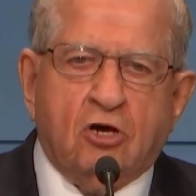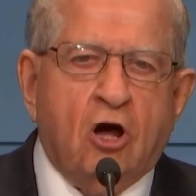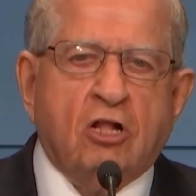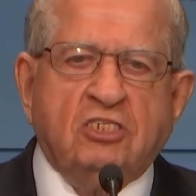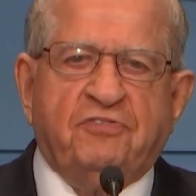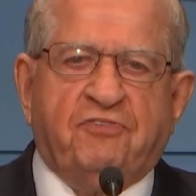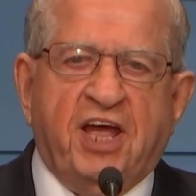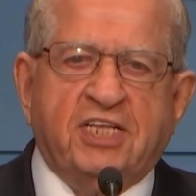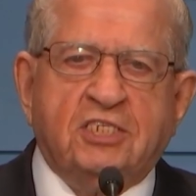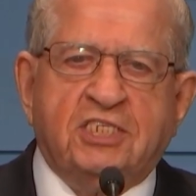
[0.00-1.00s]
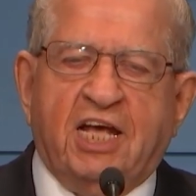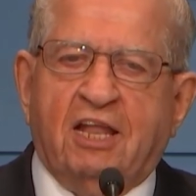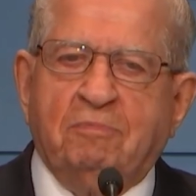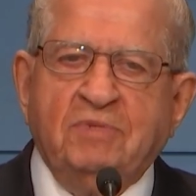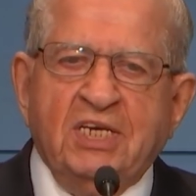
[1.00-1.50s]
Call your friends,
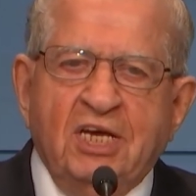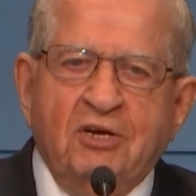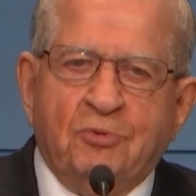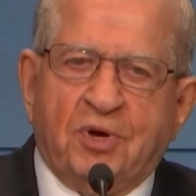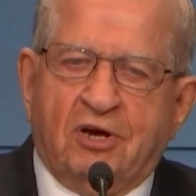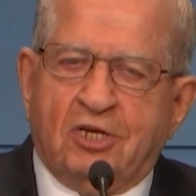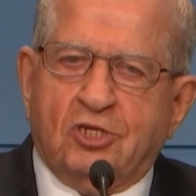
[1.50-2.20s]
tell them we're going